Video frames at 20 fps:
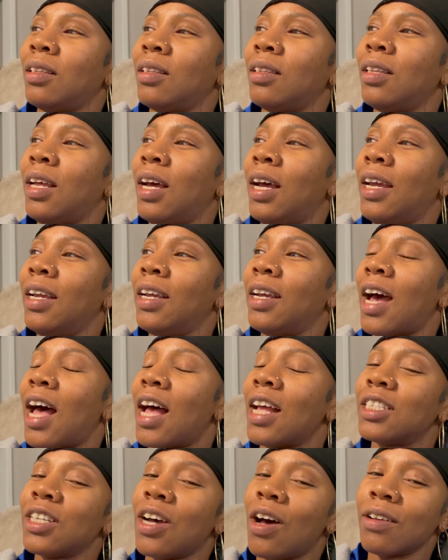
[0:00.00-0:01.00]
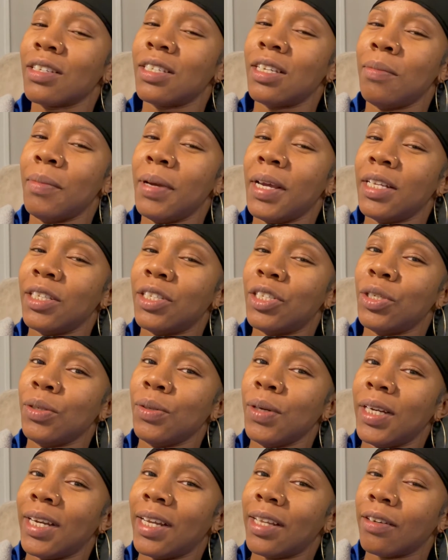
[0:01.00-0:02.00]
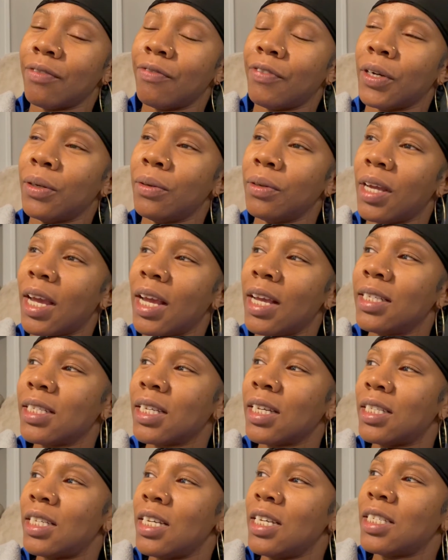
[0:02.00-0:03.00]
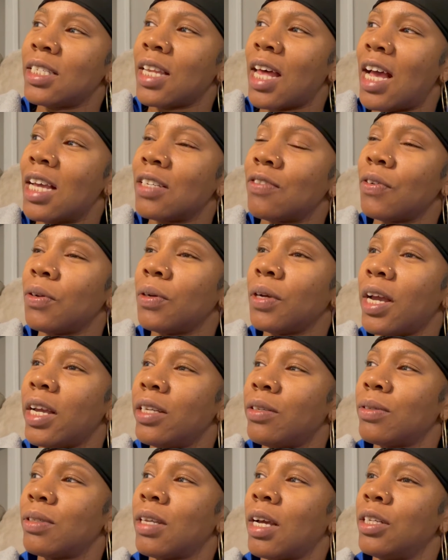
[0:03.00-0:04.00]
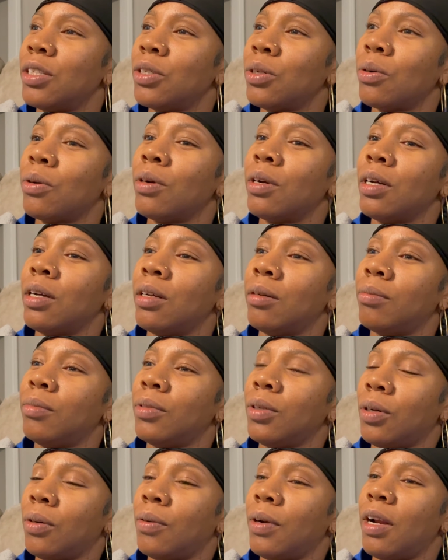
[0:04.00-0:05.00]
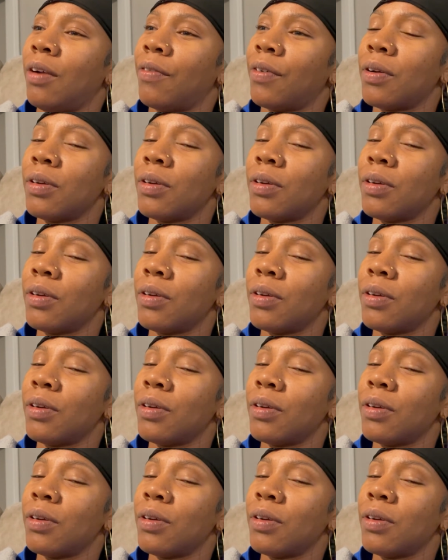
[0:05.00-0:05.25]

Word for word: like I talked him into another phone case because his last phone case was like tore up or whatever.